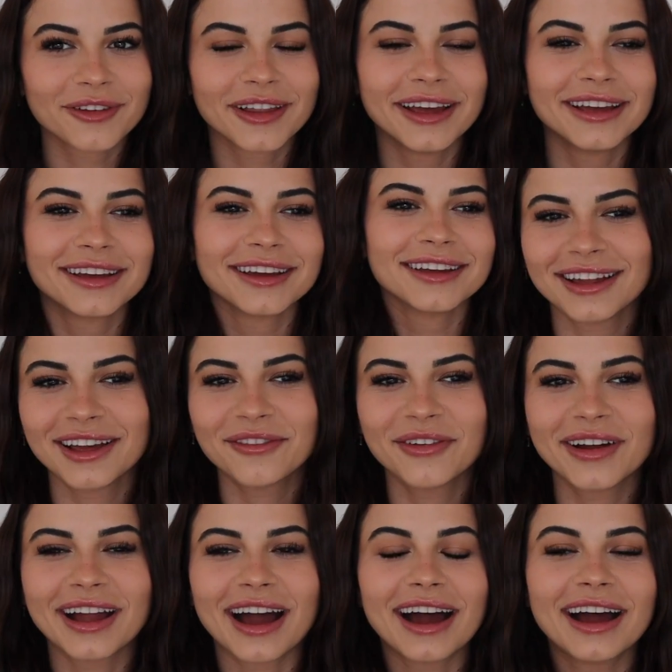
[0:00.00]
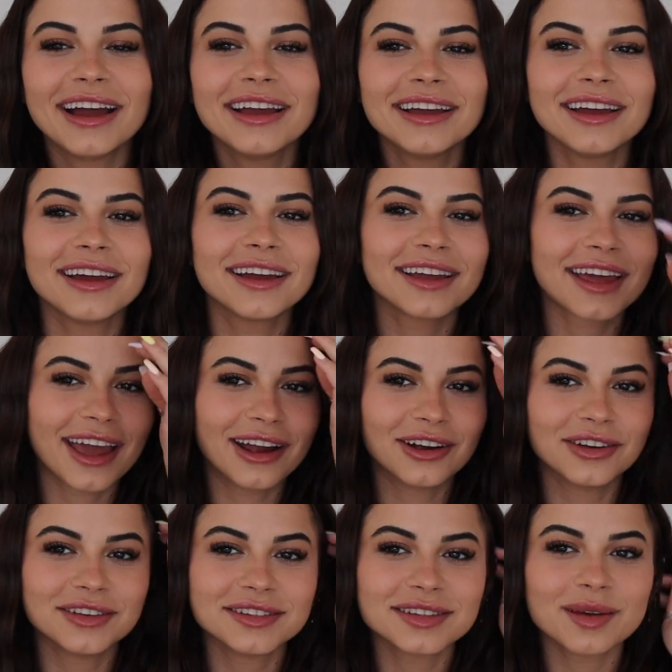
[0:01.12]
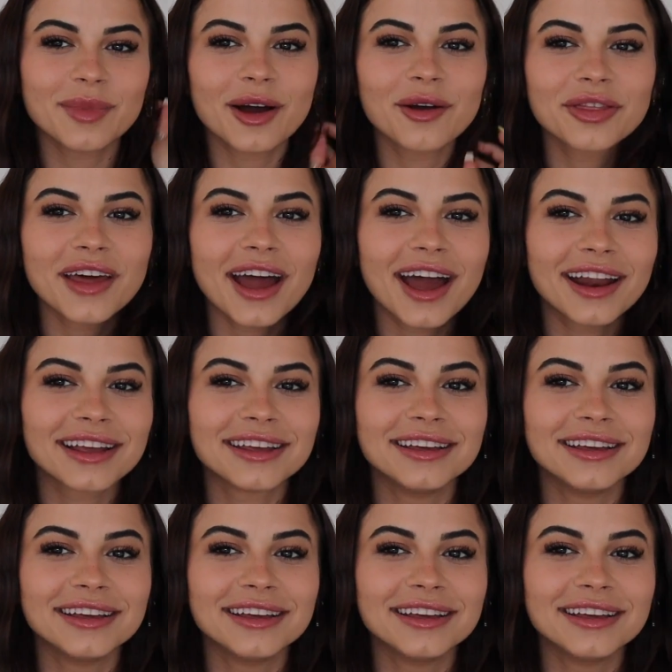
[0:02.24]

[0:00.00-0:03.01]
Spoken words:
Like if a guy cares about that,